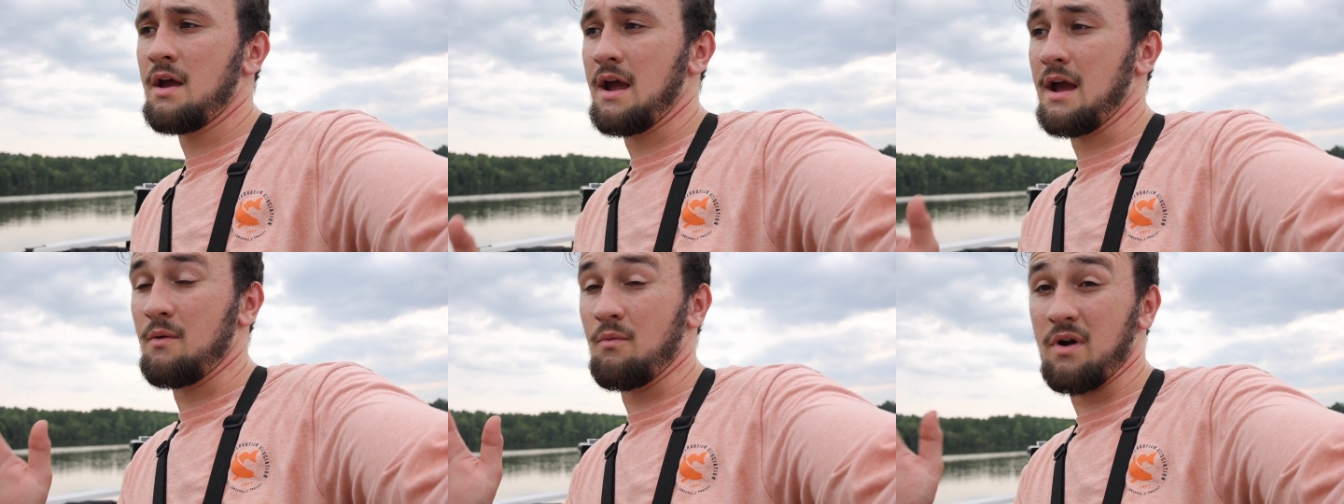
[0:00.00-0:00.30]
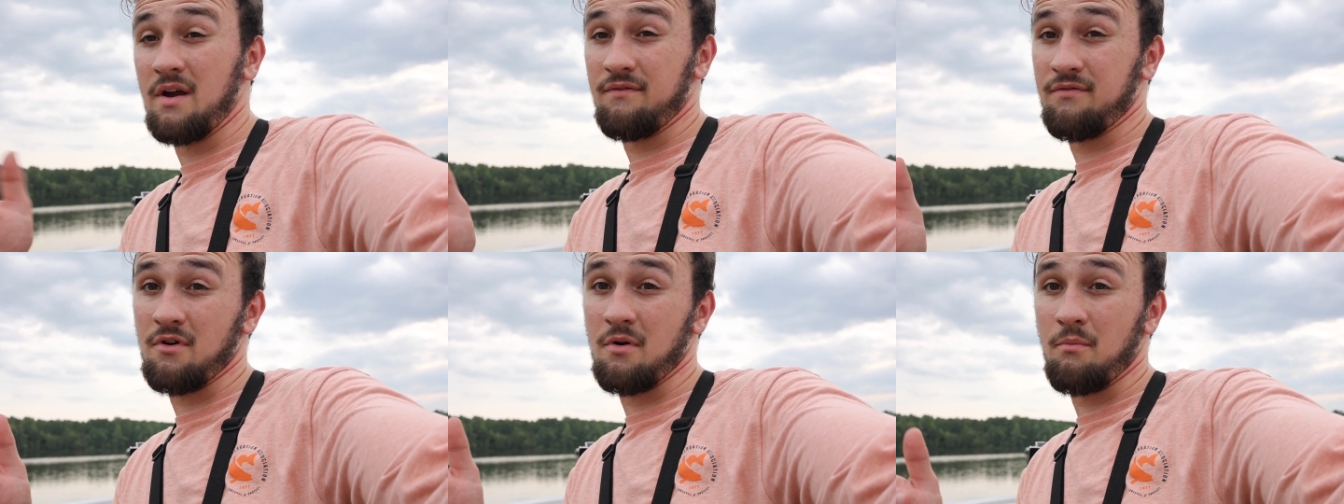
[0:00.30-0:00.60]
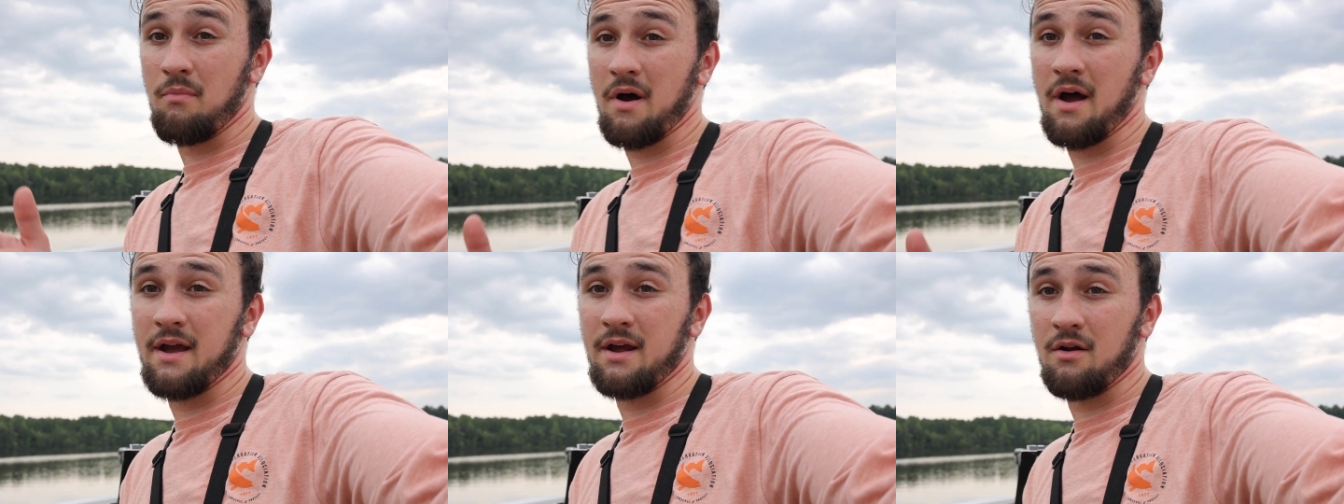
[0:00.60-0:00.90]
and wait for a
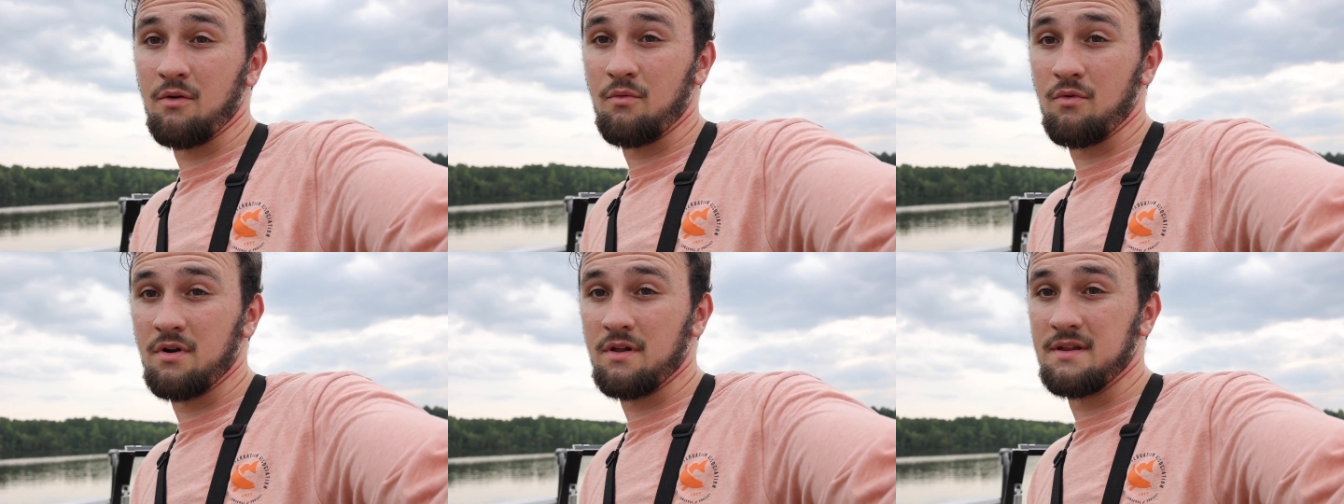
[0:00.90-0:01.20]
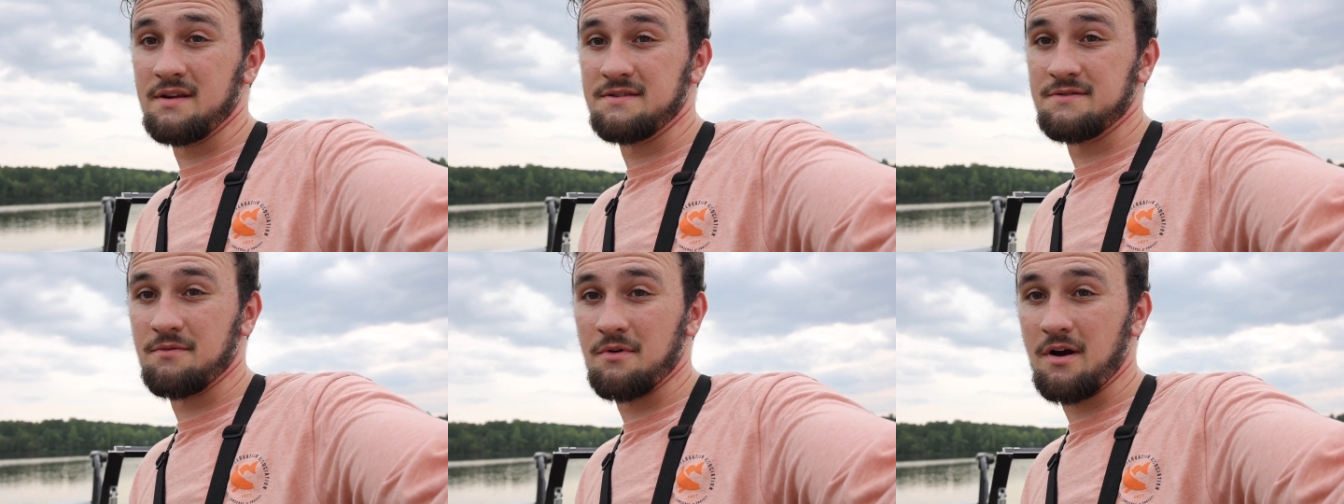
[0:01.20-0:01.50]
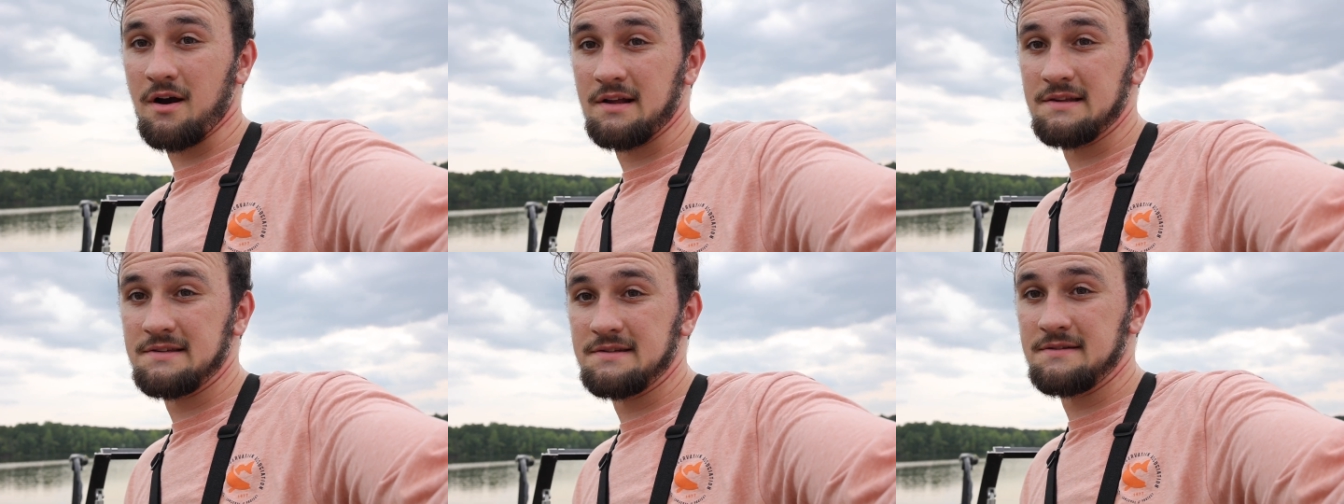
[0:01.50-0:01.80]
bite on one of these
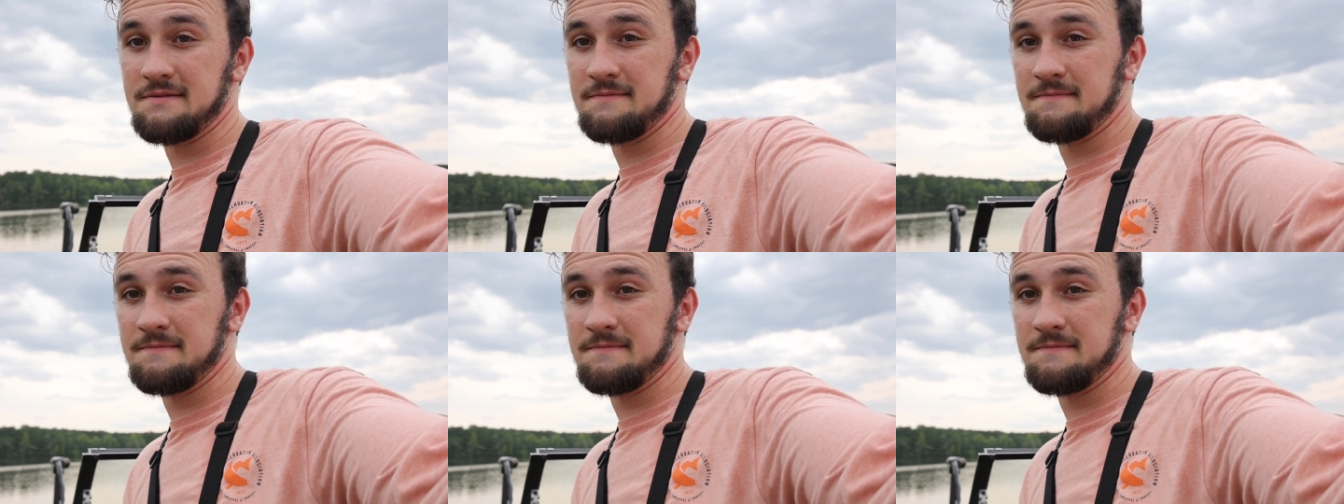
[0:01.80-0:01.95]
rods.